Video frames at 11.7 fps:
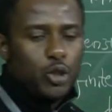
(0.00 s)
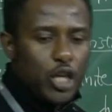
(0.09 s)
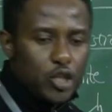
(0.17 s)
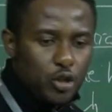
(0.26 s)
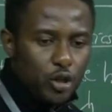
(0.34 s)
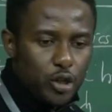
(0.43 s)
So
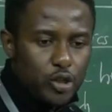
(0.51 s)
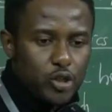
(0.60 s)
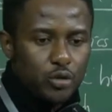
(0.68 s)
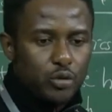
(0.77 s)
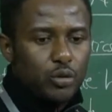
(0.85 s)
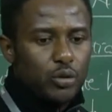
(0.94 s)
this
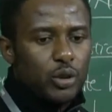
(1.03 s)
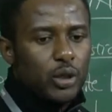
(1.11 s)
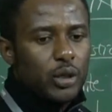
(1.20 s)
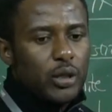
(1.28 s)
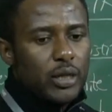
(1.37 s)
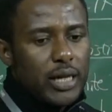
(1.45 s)
holds
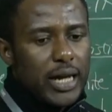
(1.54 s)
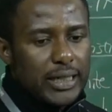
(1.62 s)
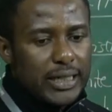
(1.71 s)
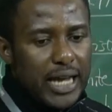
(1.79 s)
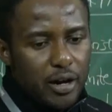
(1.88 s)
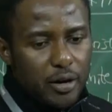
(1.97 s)
true.
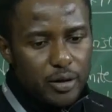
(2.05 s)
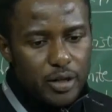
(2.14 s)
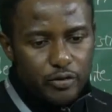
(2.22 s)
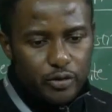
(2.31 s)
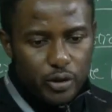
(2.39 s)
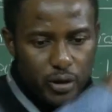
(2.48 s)
And
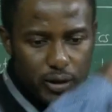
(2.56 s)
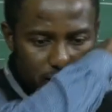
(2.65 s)
now, if you